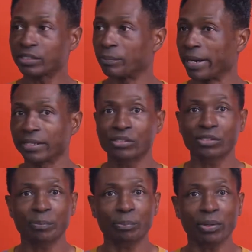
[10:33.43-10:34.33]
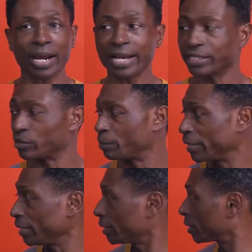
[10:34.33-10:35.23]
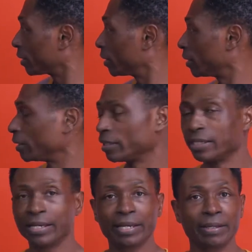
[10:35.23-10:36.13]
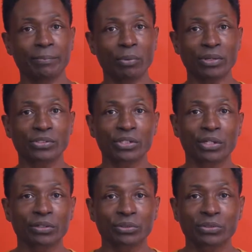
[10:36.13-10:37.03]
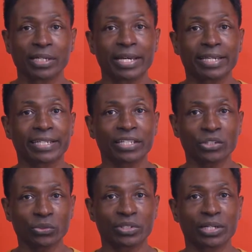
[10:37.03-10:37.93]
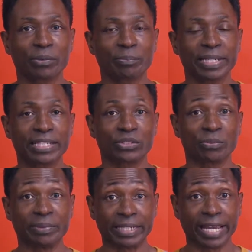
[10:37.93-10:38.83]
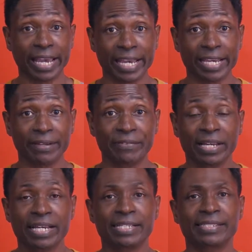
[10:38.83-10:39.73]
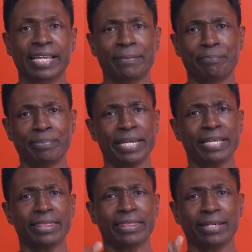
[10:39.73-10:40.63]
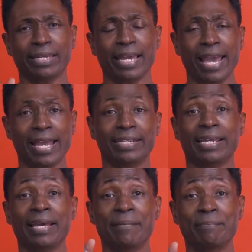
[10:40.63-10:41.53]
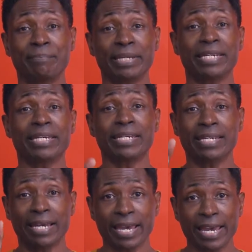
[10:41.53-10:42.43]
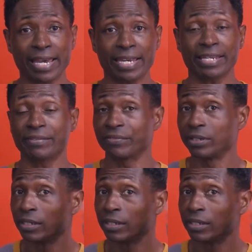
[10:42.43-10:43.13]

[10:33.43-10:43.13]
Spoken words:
my surprise, Pete? Boys and girls, can you tell Pete to behave? Say, Pete the cat, behave.